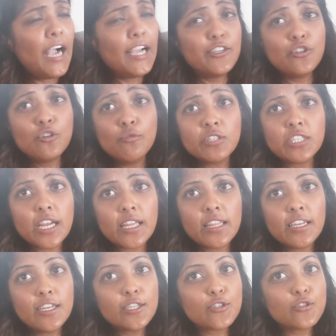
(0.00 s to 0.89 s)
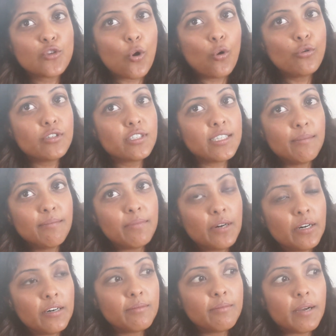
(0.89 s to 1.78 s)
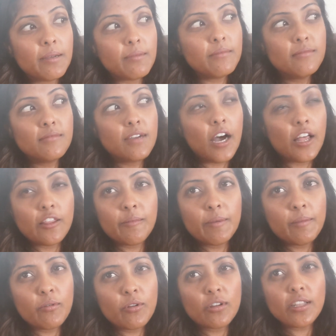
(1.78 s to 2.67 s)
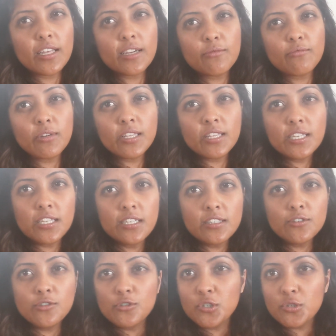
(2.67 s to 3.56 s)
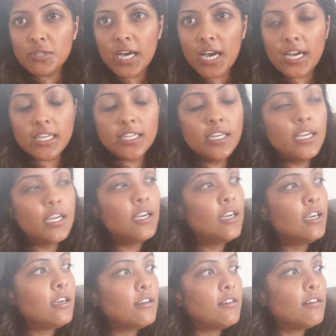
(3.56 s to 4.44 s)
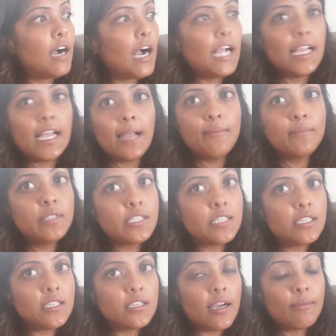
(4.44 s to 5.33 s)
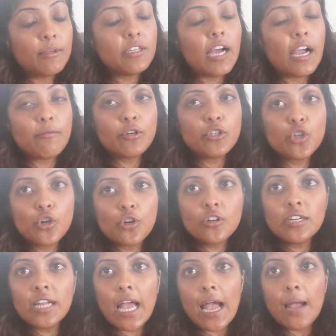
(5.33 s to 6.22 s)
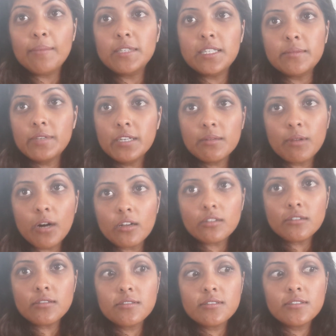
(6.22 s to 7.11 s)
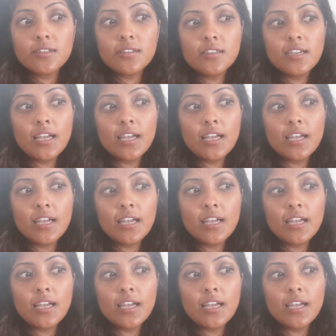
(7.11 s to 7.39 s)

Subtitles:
I do, which I think is so simple, but other people are like, really? You do that? I return empty beer bottles.